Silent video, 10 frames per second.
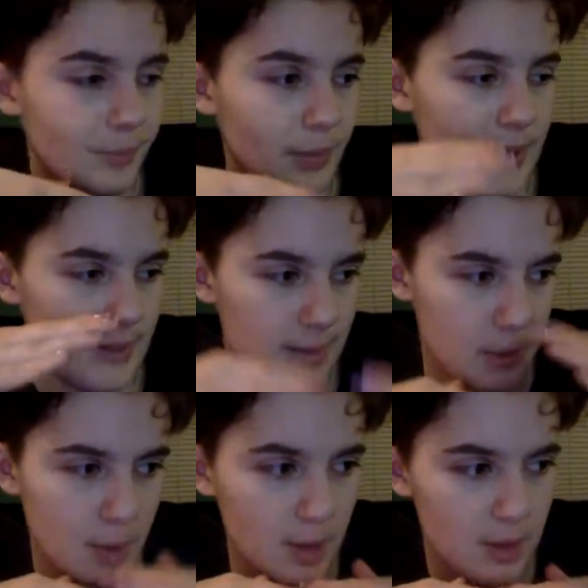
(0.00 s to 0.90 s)
Plus it's
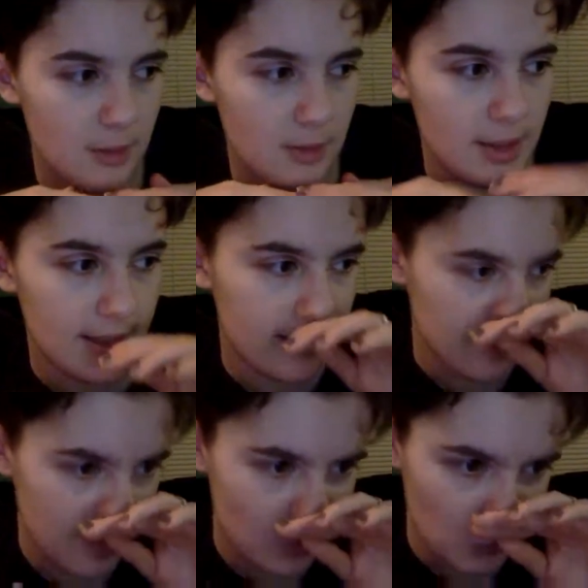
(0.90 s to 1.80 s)
small enough that, like, the
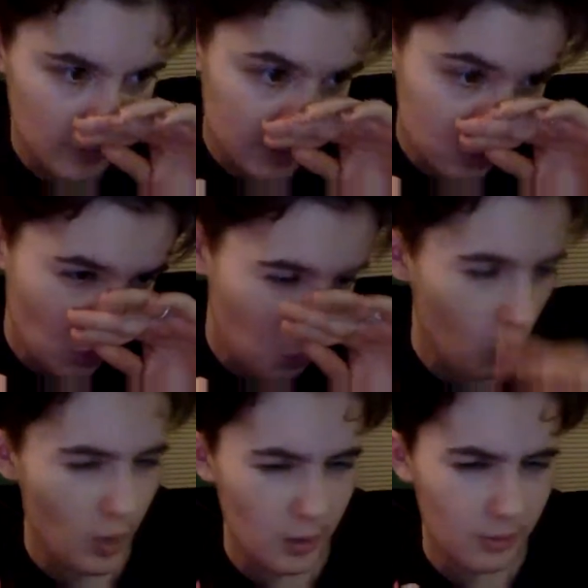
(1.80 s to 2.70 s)
days where I don't
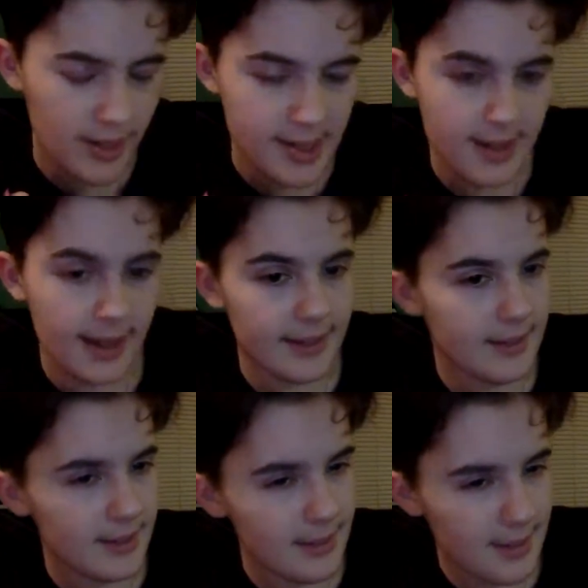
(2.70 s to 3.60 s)
wanna write, I can
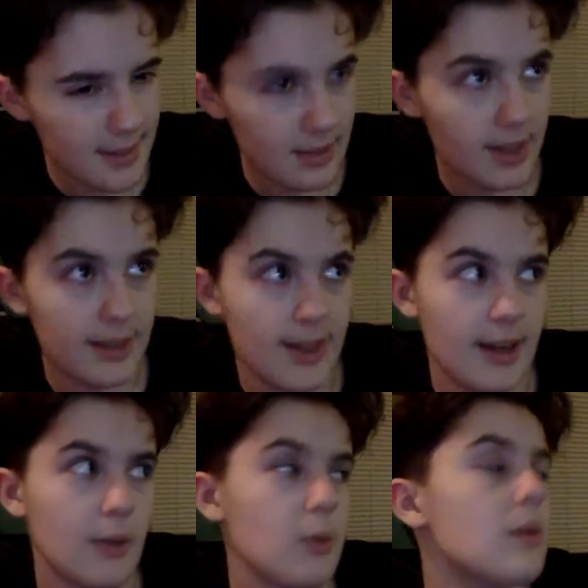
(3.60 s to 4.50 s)
still get
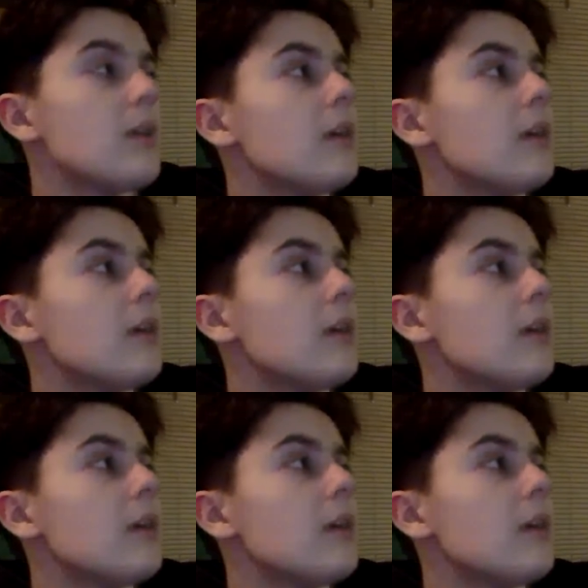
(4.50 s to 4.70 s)
that out.